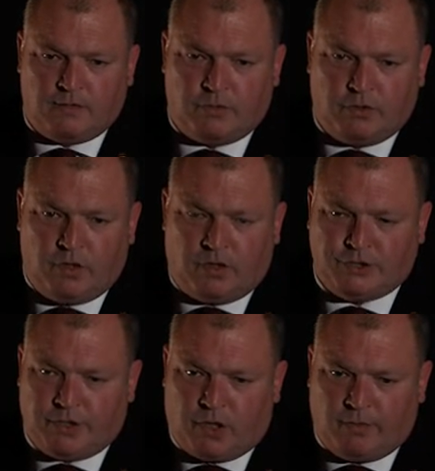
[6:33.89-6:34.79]
but not
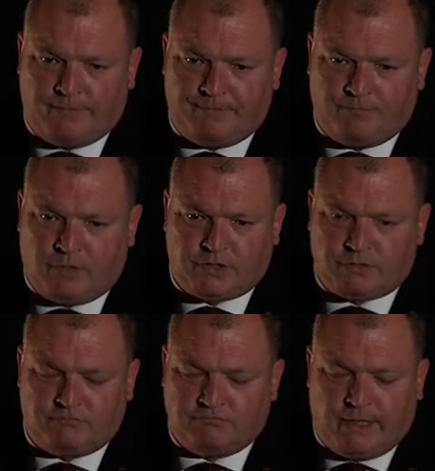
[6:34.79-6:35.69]
as you know it,
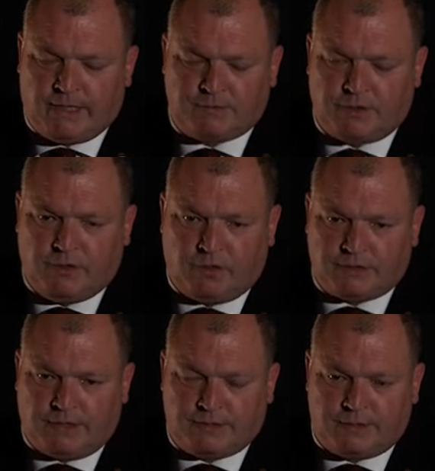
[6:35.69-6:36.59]
which made absolutely no
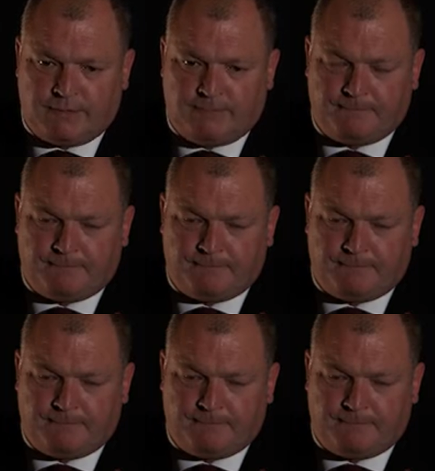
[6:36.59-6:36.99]
sense to me.